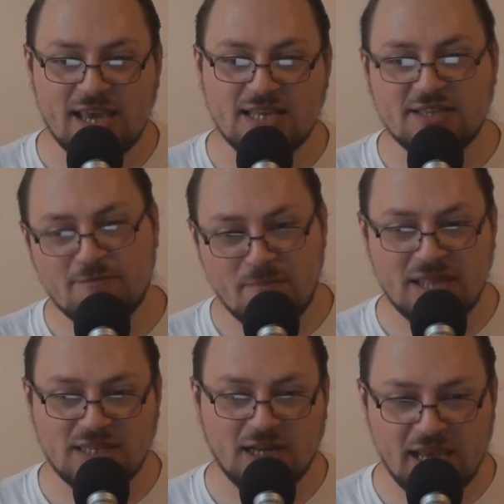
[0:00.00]
case of
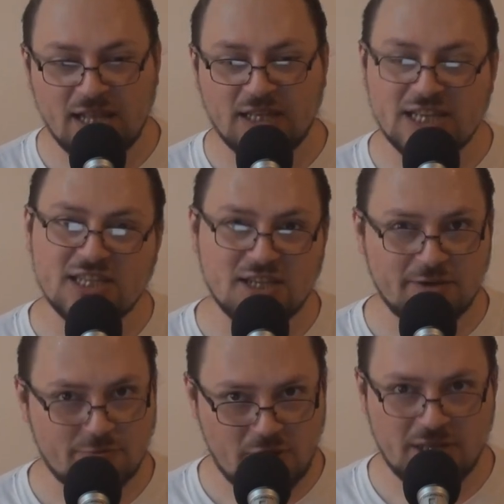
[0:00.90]
mental illness
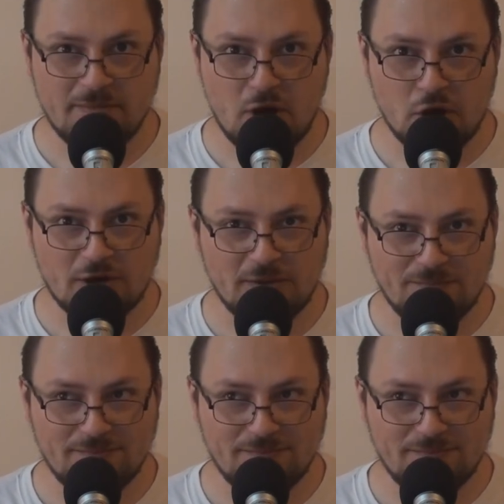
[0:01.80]
run amok.